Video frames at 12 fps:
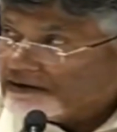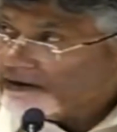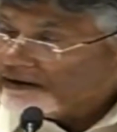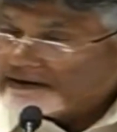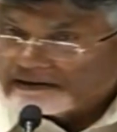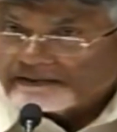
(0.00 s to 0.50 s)

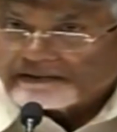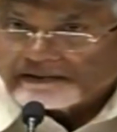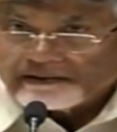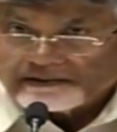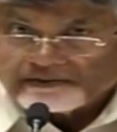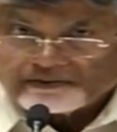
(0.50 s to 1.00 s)
here,
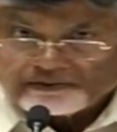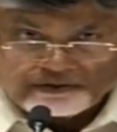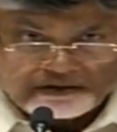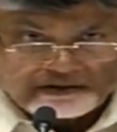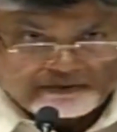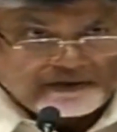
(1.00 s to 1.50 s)

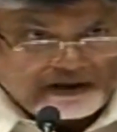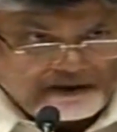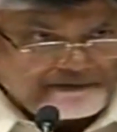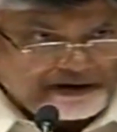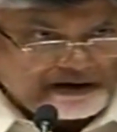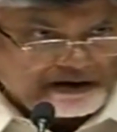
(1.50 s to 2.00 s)
so that you will
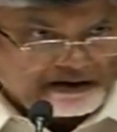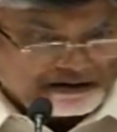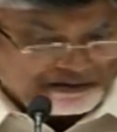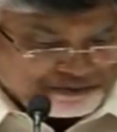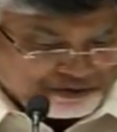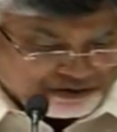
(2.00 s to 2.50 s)
have an
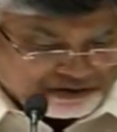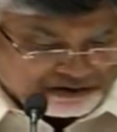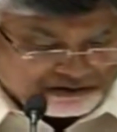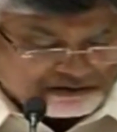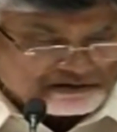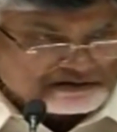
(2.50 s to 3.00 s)
idea, broader
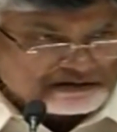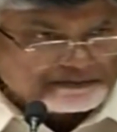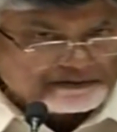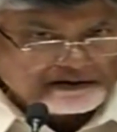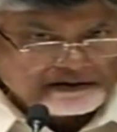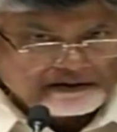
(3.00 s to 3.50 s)

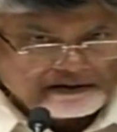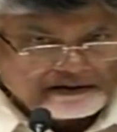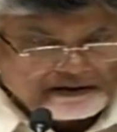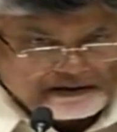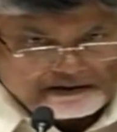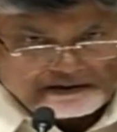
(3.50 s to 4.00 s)
concept,
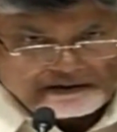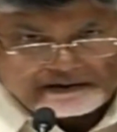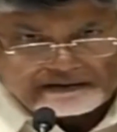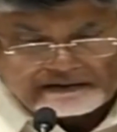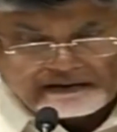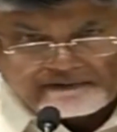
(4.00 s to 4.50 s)
he
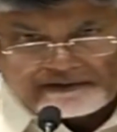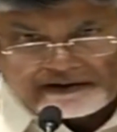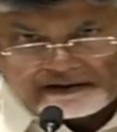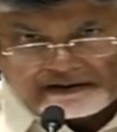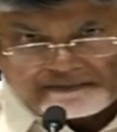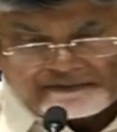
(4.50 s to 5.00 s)
has
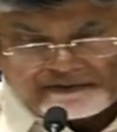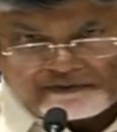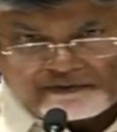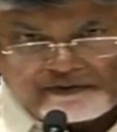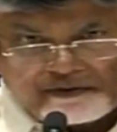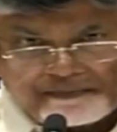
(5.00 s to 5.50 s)
given
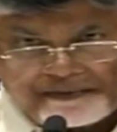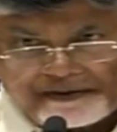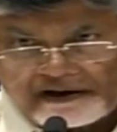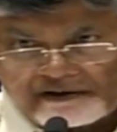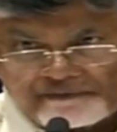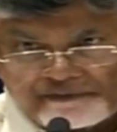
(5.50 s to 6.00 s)

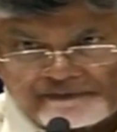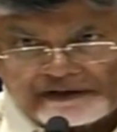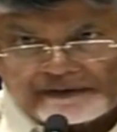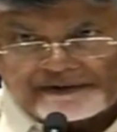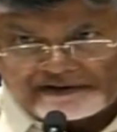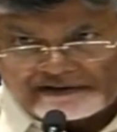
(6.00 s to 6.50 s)
VVPAT
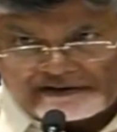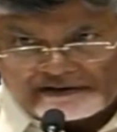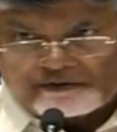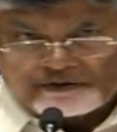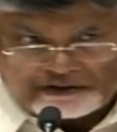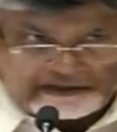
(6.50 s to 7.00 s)
50%
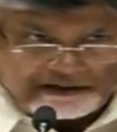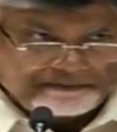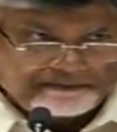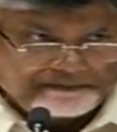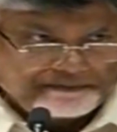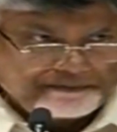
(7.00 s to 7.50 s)
counting.
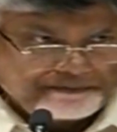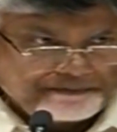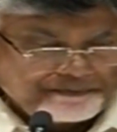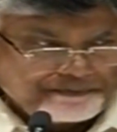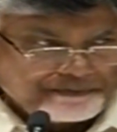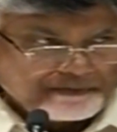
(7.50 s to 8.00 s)

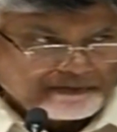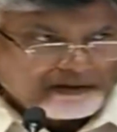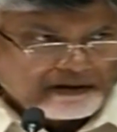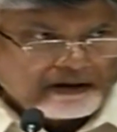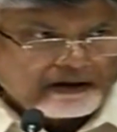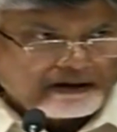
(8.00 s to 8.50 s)

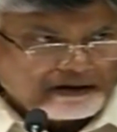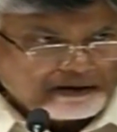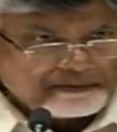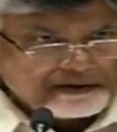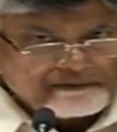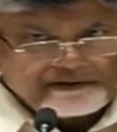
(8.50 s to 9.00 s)
I
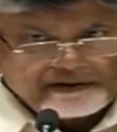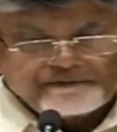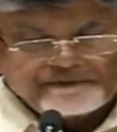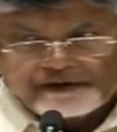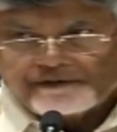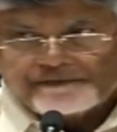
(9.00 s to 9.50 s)
am giving
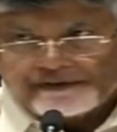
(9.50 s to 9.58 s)
free